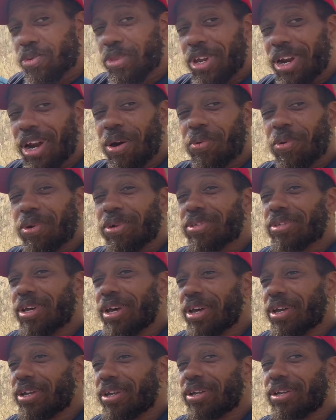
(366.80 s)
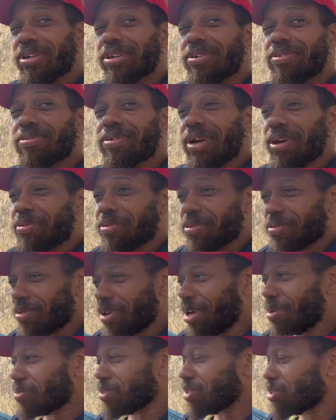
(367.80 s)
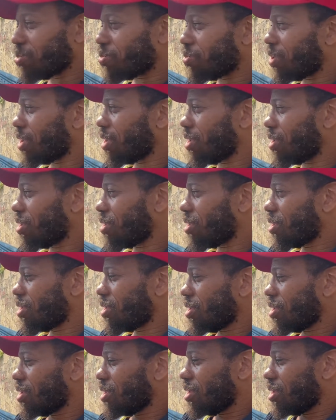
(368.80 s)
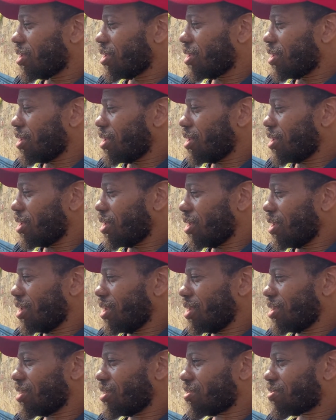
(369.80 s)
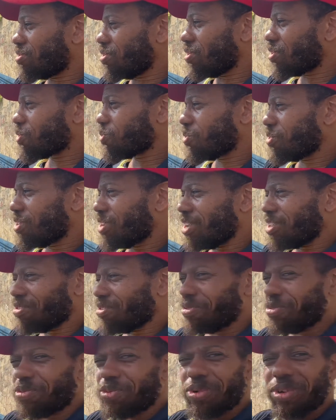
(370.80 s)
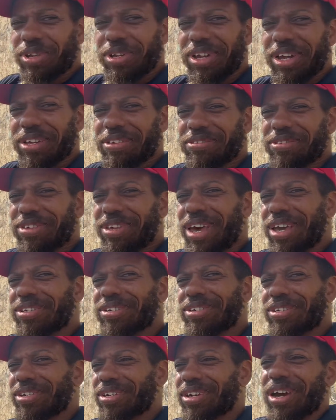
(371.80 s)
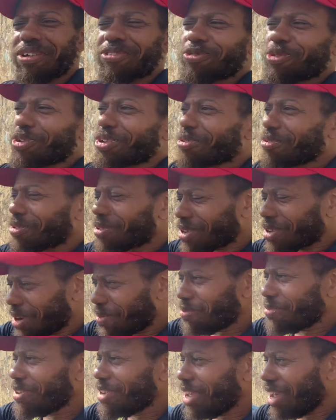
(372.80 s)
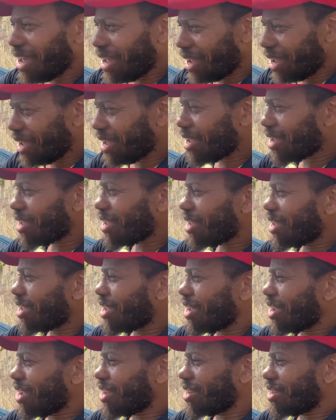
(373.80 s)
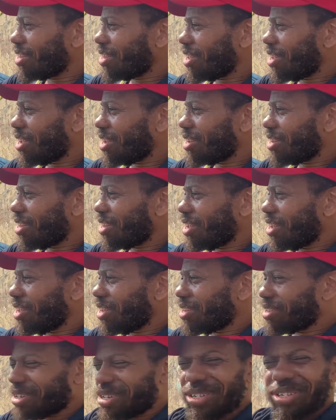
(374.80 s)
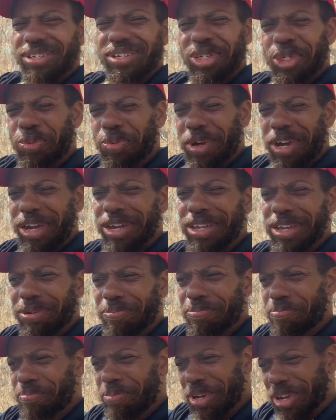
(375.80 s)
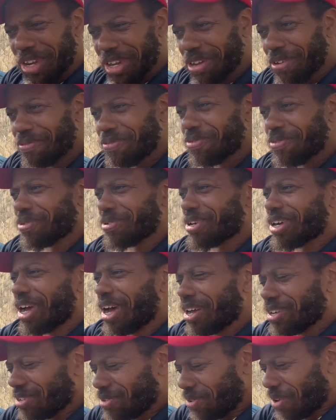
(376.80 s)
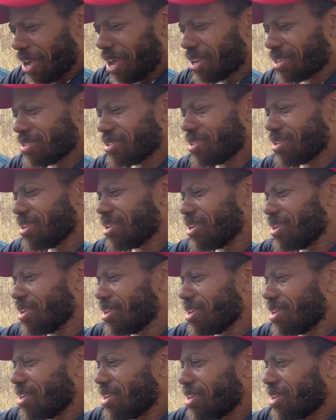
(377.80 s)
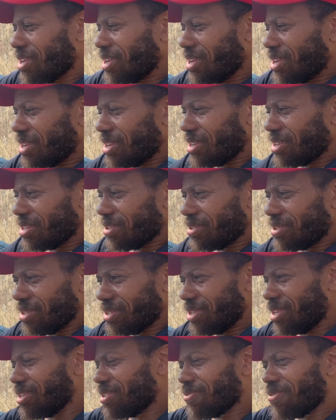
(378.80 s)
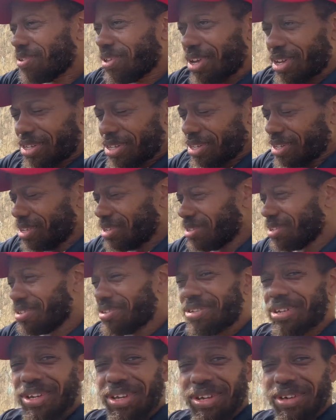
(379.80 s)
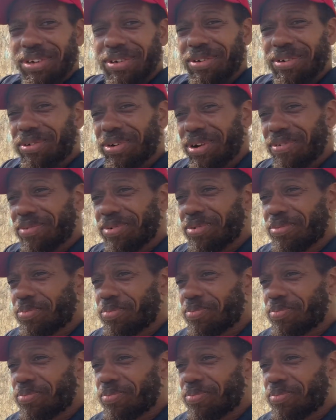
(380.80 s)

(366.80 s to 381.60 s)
that I worked at when I came to Japan. And the circumstances were really like sketchy. I was working with company A, and then they because in japan they're bidding for contracts to teach for like the, the city or whatever